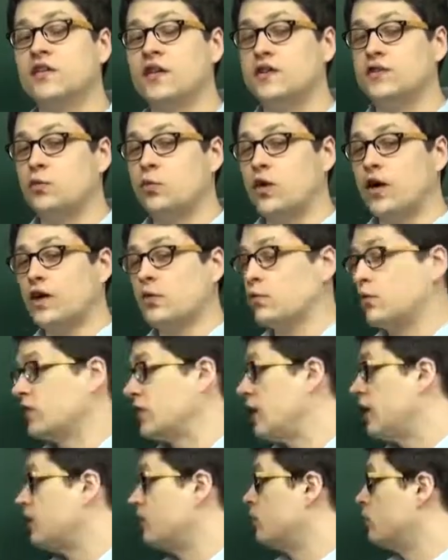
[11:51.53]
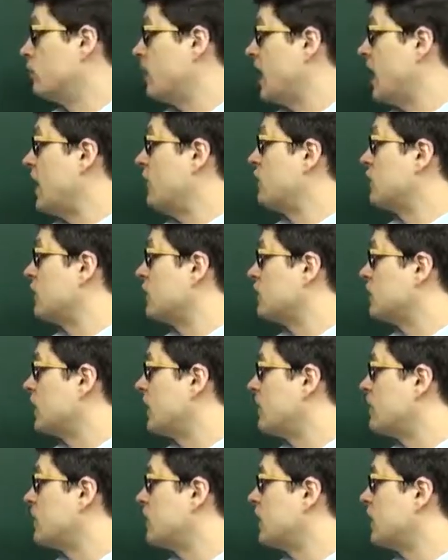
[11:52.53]
That's why we have half of our
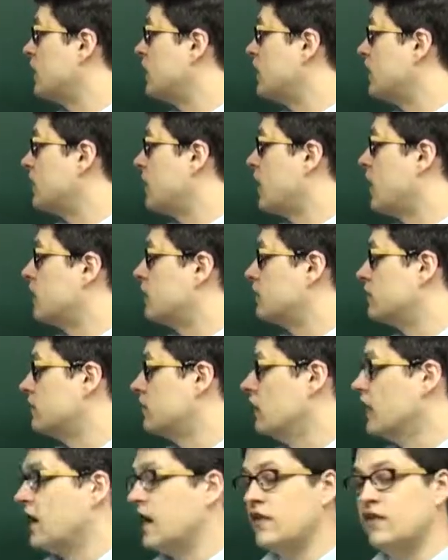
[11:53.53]
time thinking about it